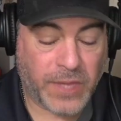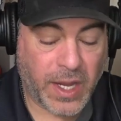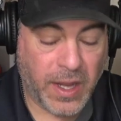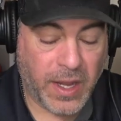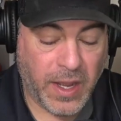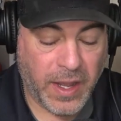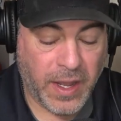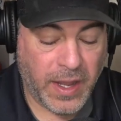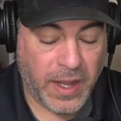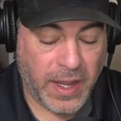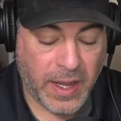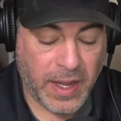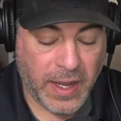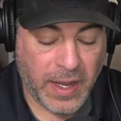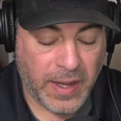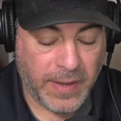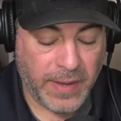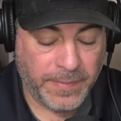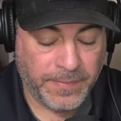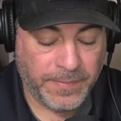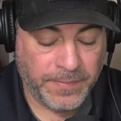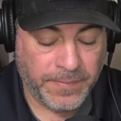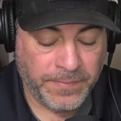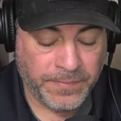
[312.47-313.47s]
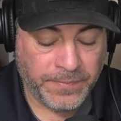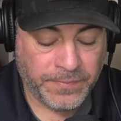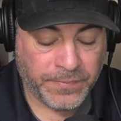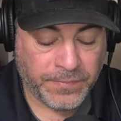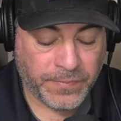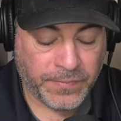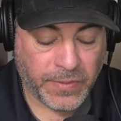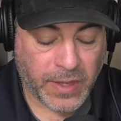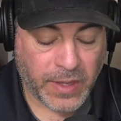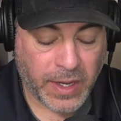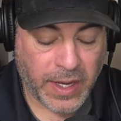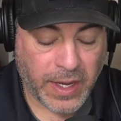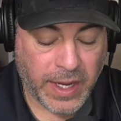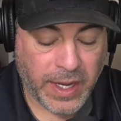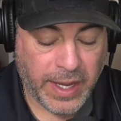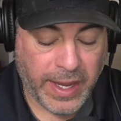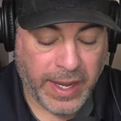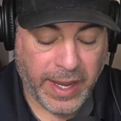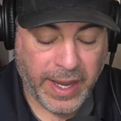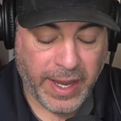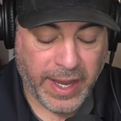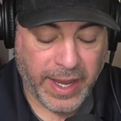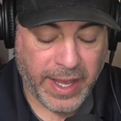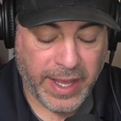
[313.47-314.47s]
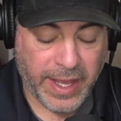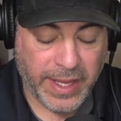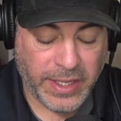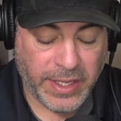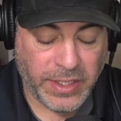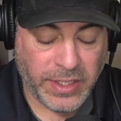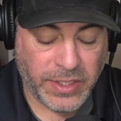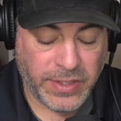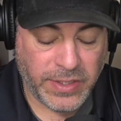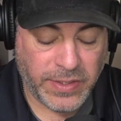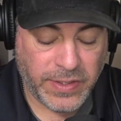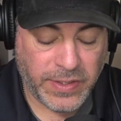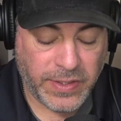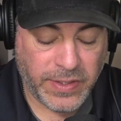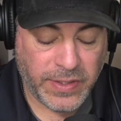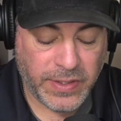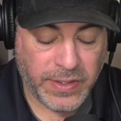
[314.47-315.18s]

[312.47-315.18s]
Um, and